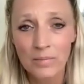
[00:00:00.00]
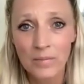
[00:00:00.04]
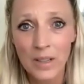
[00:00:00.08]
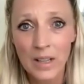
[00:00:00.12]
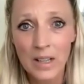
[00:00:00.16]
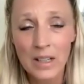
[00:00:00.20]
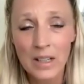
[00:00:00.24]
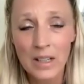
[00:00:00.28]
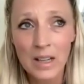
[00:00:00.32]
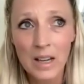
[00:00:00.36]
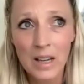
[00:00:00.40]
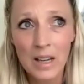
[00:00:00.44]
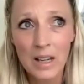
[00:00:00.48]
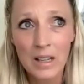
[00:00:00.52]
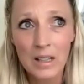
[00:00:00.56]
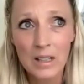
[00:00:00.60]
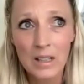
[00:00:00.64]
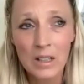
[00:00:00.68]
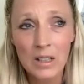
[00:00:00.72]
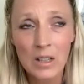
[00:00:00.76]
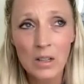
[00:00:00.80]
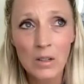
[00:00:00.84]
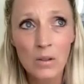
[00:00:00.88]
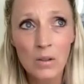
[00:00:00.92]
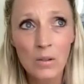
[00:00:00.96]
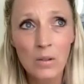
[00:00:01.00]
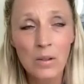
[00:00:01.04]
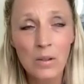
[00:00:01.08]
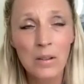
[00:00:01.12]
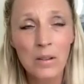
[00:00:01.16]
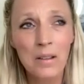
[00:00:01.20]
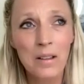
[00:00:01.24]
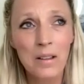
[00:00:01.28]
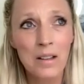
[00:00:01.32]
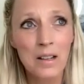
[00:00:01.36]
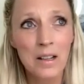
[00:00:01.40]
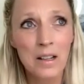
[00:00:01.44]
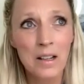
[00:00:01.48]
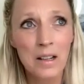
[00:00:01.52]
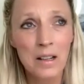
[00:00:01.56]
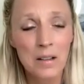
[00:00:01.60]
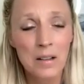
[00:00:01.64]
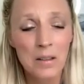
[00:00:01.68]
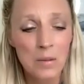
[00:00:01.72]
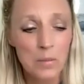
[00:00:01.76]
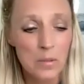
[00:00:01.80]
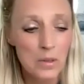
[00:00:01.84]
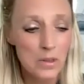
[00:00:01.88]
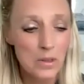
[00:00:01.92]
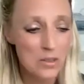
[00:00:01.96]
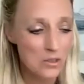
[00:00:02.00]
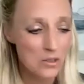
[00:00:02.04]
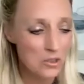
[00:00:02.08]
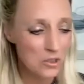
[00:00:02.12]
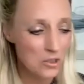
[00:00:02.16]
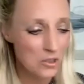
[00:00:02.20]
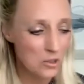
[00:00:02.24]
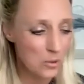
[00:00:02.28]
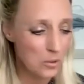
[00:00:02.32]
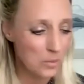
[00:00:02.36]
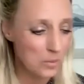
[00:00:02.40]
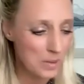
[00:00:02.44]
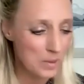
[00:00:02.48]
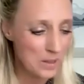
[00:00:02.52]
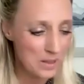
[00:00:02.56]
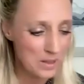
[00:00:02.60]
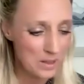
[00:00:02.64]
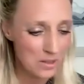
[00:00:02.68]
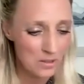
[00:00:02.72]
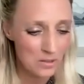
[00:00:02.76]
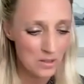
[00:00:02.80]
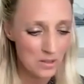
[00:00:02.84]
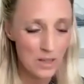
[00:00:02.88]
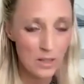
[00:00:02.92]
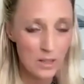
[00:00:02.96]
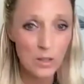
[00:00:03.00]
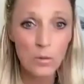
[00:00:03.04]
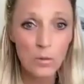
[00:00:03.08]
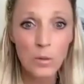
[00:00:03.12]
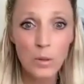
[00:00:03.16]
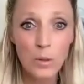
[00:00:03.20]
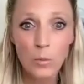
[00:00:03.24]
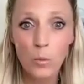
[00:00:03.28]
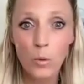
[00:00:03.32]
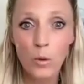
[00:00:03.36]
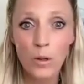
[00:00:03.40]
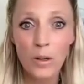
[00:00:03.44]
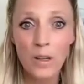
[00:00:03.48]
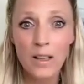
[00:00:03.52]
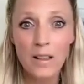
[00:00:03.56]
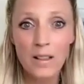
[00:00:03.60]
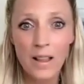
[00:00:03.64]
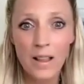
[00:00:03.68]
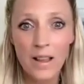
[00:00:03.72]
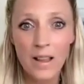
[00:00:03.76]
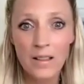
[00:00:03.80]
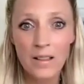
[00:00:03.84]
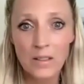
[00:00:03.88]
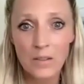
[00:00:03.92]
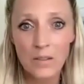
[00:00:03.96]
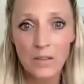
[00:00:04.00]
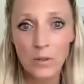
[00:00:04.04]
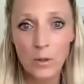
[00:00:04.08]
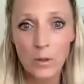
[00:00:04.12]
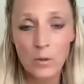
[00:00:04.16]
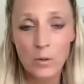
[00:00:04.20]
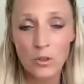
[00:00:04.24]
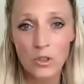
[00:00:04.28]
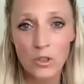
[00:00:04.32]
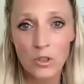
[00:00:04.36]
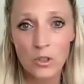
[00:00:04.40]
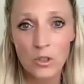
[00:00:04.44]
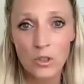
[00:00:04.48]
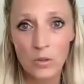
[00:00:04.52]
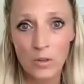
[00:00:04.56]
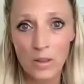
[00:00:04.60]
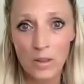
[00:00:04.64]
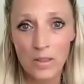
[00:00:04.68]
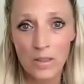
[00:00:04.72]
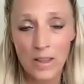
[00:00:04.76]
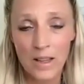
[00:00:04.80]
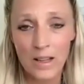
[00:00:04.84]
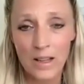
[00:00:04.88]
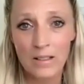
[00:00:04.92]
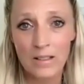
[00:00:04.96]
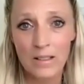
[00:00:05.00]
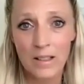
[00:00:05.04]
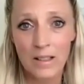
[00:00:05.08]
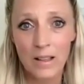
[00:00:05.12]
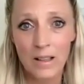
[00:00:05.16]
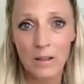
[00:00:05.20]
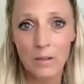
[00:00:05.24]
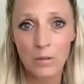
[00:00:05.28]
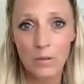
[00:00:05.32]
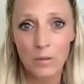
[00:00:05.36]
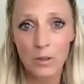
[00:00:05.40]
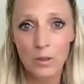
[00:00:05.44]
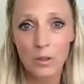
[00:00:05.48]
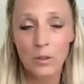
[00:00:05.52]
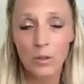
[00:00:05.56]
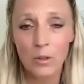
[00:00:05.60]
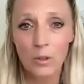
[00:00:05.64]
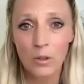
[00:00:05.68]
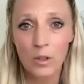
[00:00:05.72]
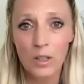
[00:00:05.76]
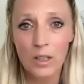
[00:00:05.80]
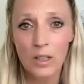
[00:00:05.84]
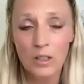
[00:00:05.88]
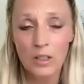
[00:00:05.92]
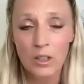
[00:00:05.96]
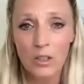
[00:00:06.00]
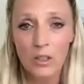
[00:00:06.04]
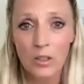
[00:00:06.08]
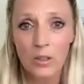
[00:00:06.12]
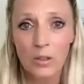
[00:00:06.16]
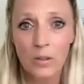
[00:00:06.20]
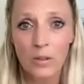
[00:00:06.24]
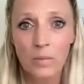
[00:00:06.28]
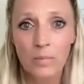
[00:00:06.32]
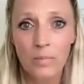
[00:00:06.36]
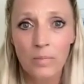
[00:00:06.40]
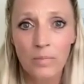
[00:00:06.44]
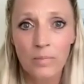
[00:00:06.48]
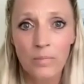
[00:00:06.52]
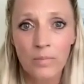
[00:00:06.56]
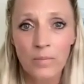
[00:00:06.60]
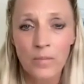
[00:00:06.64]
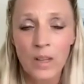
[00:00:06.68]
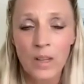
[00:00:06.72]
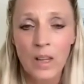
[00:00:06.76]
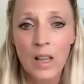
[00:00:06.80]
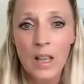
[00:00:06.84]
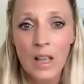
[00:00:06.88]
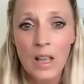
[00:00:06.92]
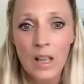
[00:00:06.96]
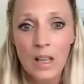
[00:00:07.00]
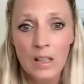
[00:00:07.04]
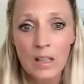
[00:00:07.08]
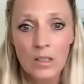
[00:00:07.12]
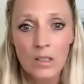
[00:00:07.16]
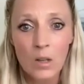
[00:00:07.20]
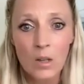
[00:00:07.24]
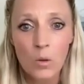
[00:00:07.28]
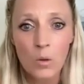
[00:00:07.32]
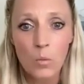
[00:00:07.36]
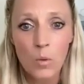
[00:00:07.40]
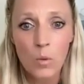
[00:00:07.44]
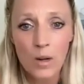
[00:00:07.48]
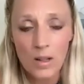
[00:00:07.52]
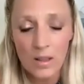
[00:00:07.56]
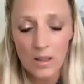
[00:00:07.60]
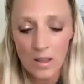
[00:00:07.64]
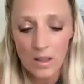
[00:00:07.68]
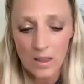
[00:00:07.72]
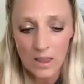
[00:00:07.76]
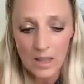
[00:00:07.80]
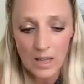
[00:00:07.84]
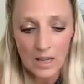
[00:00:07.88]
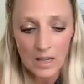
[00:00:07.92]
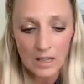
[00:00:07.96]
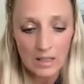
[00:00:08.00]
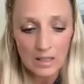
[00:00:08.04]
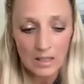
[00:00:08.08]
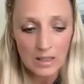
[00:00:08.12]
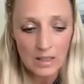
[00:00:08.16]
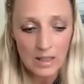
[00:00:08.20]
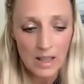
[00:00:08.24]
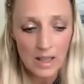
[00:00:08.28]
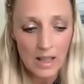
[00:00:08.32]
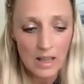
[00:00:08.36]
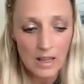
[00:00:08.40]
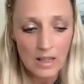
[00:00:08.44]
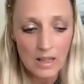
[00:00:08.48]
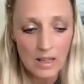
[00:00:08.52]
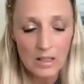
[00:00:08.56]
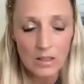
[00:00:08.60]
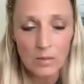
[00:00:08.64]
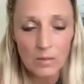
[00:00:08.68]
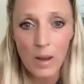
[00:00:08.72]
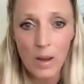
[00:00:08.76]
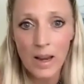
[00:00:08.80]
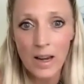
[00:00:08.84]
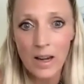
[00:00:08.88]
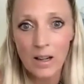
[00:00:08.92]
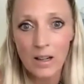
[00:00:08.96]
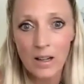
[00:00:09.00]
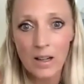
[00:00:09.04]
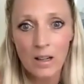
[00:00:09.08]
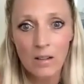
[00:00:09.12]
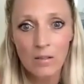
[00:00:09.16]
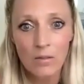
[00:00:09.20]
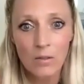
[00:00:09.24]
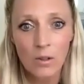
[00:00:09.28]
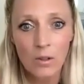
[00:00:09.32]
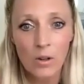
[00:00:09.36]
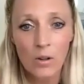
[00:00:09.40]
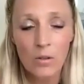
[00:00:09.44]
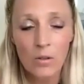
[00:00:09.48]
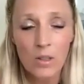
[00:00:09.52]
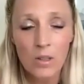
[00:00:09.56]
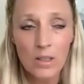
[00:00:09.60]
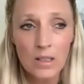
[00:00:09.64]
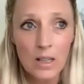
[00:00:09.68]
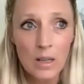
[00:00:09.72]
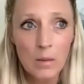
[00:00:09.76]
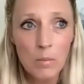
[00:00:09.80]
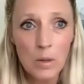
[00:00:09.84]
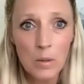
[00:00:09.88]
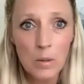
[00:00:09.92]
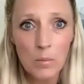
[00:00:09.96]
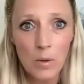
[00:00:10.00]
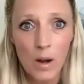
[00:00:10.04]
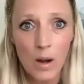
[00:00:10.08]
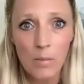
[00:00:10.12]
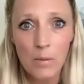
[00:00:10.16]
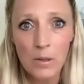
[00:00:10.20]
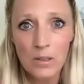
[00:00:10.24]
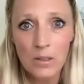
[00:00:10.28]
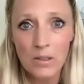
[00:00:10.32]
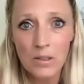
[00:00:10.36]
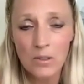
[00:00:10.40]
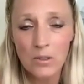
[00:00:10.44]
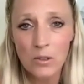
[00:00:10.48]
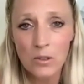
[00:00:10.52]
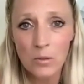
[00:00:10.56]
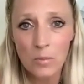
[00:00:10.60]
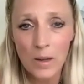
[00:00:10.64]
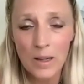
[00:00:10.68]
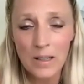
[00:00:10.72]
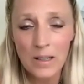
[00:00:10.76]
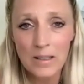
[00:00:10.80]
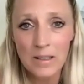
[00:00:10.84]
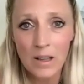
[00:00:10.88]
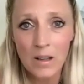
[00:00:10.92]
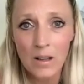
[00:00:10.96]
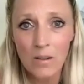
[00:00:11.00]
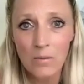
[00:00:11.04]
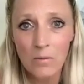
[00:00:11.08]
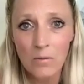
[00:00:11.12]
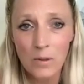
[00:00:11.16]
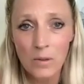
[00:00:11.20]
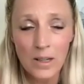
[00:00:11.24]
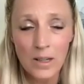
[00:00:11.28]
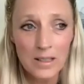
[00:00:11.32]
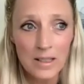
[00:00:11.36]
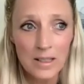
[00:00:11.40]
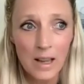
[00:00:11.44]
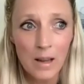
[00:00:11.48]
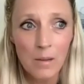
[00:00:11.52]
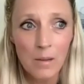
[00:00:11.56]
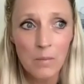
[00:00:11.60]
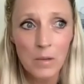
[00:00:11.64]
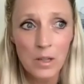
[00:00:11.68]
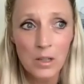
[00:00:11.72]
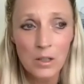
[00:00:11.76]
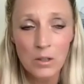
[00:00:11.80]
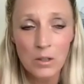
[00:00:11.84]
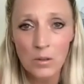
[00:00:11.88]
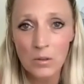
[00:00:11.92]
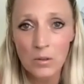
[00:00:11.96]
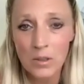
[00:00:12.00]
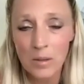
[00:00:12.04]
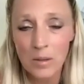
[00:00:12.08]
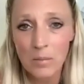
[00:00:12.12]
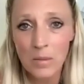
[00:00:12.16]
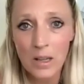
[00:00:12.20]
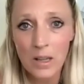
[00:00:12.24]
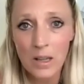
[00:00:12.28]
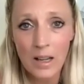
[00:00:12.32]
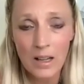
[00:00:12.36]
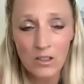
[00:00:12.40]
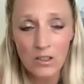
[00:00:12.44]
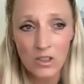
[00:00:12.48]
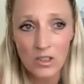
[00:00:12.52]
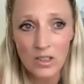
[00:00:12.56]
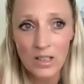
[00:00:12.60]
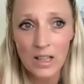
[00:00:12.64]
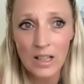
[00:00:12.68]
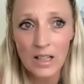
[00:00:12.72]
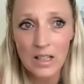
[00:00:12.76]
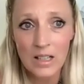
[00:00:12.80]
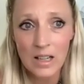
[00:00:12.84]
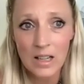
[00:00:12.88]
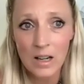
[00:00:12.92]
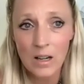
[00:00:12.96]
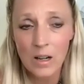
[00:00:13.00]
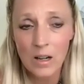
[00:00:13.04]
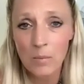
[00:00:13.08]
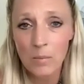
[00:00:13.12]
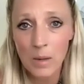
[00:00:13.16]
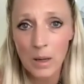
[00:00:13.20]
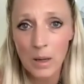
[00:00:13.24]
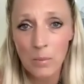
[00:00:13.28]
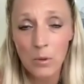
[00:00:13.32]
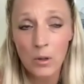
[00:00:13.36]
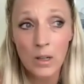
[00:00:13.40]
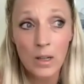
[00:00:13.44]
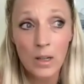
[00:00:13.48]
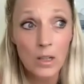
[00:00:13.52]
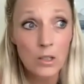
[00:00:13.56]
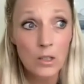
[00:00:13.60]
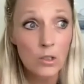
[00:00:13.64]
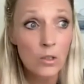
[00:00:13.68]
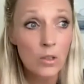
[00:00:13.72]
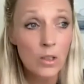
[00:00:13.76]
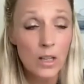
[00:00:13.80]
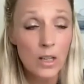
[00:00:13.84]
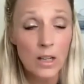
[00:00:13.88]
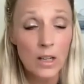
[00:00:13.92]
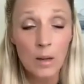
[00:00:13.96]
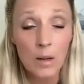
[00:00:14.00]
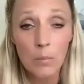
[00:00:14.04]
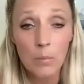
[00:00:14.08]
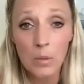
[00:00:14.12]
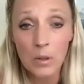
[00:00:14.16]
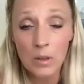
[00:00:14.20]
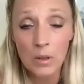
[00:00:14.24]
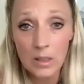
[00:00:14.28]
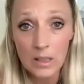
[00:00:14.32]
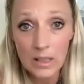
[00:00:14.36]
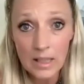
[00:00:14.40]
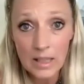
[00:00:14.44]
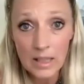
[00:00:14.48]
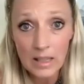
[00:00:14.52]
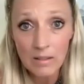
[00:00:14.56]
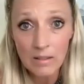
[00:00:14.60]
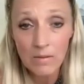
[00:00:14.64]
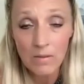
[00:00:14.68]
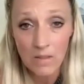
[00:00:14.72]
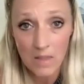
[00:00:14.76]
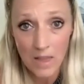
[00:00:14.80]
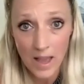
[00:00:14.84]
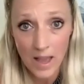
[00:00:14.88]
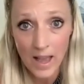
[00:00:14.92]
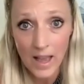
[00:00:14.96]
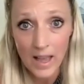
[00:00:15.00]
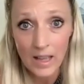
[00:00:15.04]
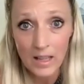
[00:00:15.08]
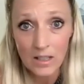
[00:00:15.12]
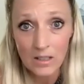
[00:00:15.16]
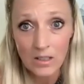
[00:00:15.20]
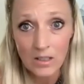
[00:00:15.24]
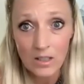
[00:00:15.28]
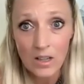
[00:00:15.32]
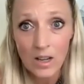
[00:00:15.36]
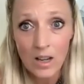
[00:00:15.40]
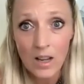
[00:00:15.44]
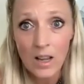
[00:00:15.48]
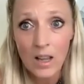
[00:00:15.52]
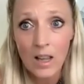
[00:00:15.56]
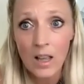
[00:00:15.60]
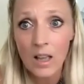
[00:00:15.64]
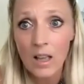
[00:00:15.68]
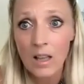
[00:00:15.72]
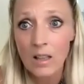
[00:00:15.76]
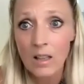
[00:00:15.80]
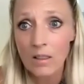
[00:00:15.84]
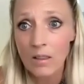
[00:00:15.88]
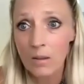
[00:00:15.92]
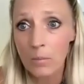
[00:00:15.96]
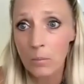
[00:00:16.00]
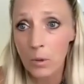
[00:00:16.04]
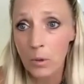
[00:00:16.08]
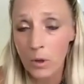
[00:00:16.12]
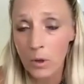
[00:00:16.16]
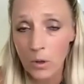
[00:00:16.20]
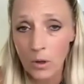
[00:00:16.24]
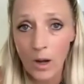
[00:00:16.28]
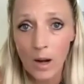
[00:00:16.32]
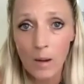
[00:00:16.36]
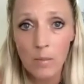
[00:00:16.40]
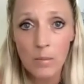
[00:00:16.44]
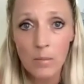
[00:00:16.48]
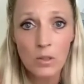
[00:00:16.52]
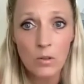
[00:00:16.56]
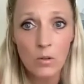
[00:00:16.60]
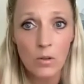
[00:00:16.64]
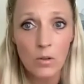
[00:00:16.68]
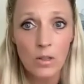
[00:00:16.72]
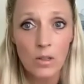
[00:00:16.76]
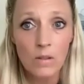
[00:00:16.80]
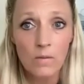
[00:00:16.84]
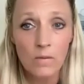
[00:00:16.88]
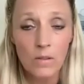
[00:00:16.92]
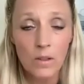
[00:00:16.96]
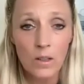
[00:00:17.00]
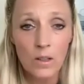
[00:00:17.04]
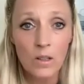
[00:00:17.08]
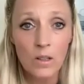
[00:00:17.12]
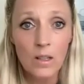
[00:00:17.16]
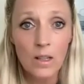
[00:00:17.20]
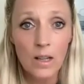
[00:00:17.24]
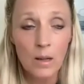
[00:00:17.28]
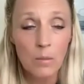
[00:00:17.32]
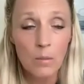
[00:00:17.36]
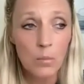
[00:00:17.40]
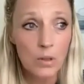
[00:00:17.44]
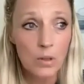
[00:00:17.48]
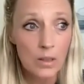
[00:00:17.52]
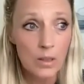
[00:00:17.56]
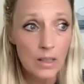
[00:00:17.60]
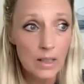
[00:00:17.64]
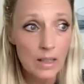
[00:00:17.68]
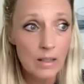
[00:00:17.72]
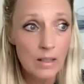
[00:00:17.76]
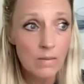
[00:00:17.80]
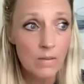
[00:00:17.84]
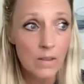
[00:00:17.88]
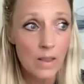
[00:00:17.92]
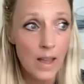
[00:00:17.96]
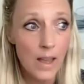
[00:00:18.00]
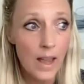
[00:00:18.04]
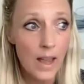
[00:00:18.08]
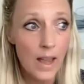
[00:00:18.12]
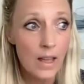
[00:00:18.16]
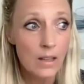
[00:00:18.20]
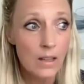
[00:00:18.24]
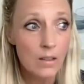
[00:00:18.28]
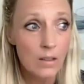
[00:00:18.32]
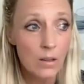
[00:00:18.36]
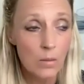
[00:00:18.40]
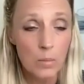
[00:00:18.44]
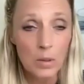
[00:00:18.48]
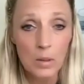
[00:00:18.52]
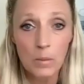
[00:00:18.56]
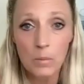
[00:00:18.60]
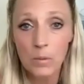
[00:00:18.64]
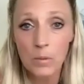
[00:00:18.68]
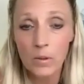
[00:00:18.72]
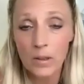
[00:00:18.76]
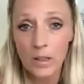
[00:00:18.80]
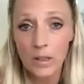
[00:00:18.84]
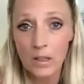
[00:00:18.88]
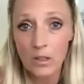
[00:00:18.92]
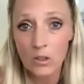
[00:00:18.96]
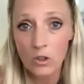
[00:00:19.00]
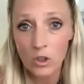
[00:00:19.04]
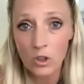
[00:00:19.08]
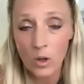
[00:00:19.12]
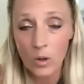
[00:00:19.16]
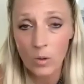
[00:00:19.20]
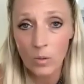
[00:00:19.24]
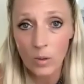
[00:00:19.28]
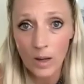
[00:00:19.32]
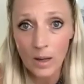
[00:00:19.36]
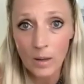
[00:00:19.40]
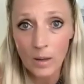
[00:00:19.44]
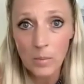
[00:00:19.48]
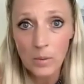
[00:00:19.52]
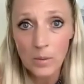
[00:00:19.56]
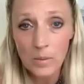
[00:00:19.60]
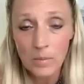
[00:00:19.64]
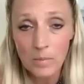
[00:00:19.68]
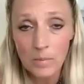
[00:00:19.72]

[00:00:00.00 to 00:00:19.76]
And, you know, uh, eh, the business just told me the other day, you would worry less if you would just do the things that you agreed to do. So, one of the things that is my area of growth is keeping promises to myself. When I say I'm going to do something, I just get it down on paper and I do it. And I believe that the program is going to fill. And I believe that the people are going to show up.